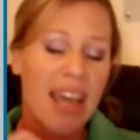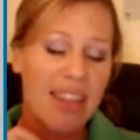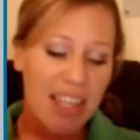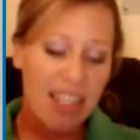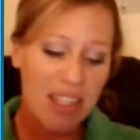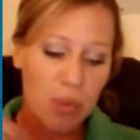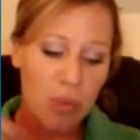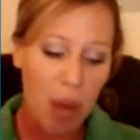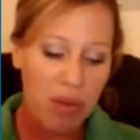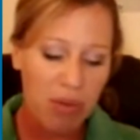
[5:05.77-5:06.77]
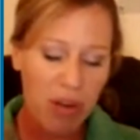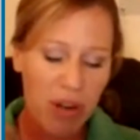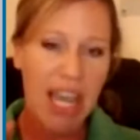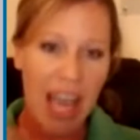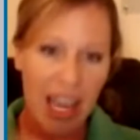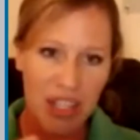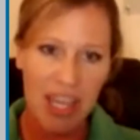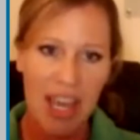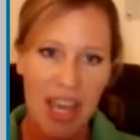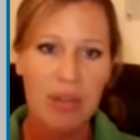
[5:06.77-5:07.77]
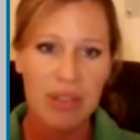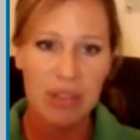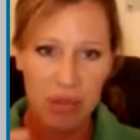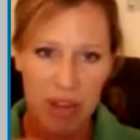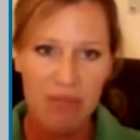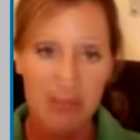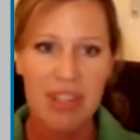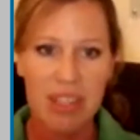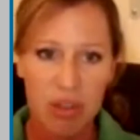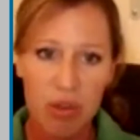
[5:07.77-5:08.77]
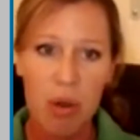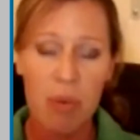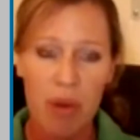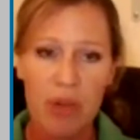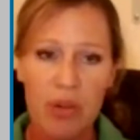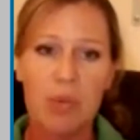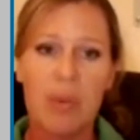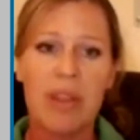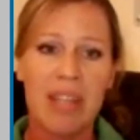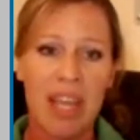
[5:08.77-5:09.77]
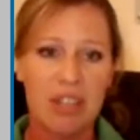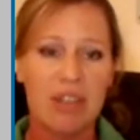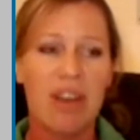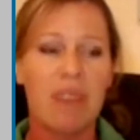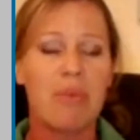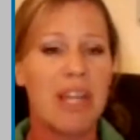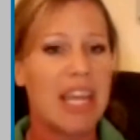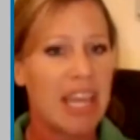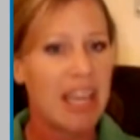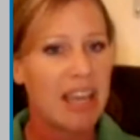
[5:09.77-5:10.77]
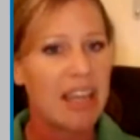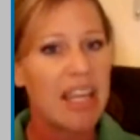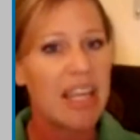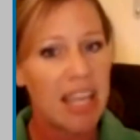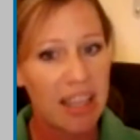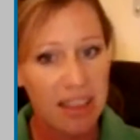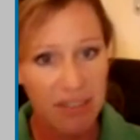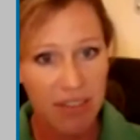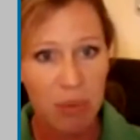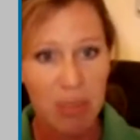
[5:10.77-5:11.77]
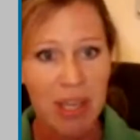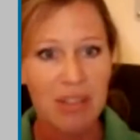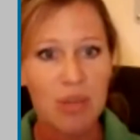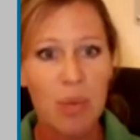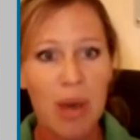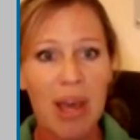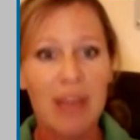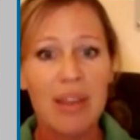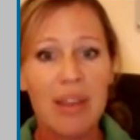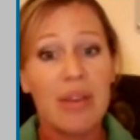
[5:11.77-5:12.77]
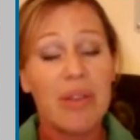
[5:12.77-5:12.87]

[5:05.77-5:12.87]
And this is where we really hashed out Greenfins as a true approach with the national government here in the Philippines, where